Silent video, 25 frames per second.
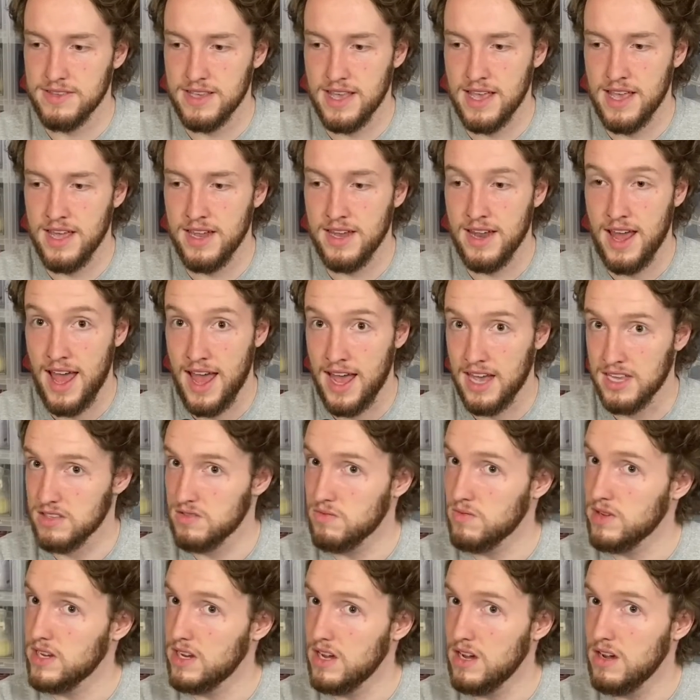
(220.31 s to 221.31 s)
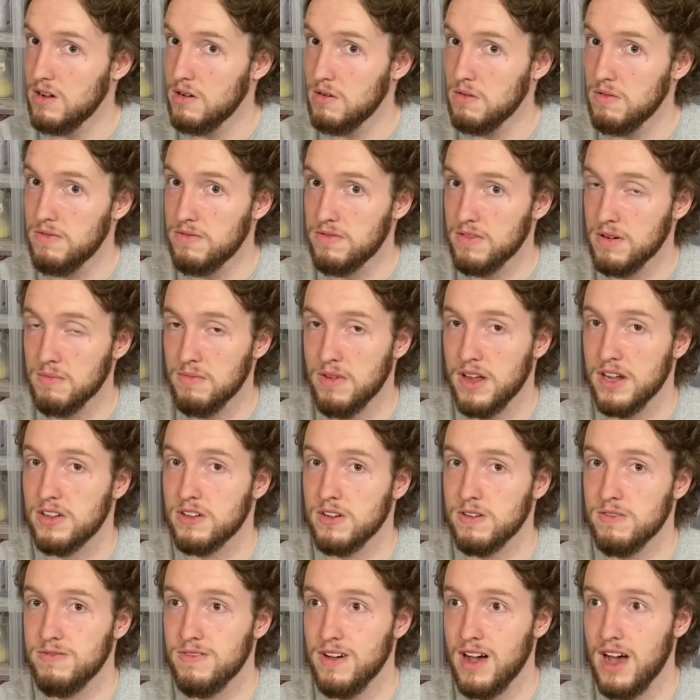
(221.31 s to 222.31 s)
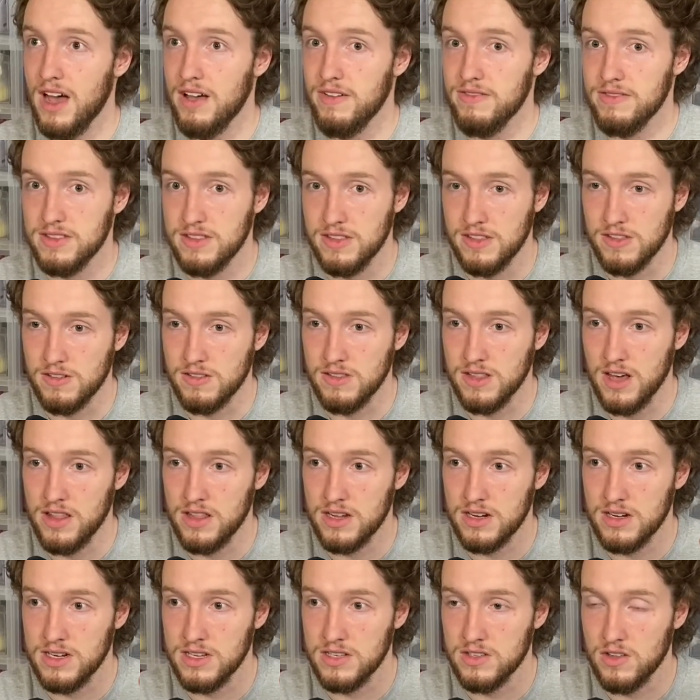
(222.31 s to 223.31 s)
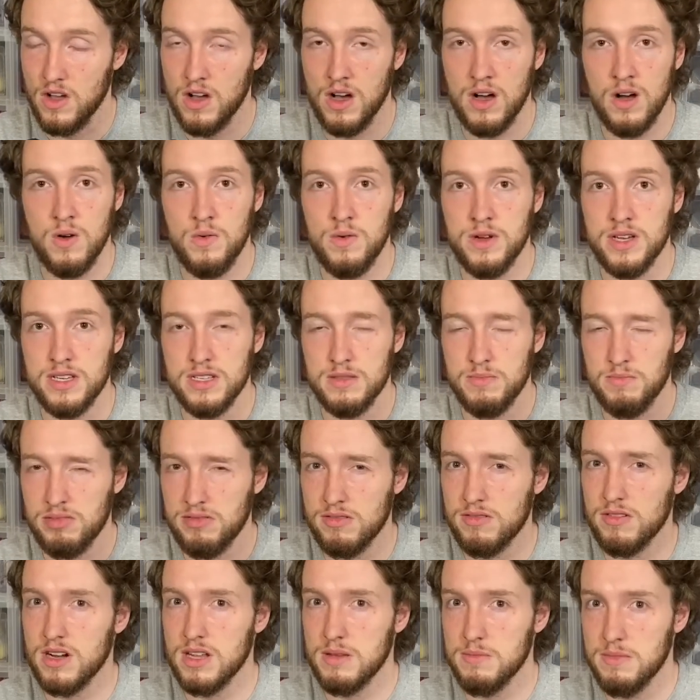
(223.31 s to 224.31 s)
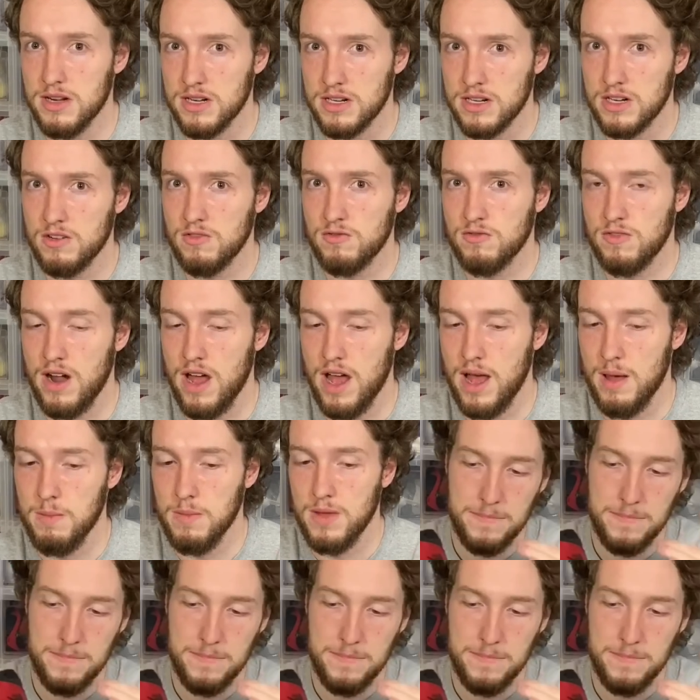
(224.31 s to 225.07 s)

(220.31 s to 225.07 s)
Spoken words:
and as we know from Retro 5s, their leather is always pretty much crap.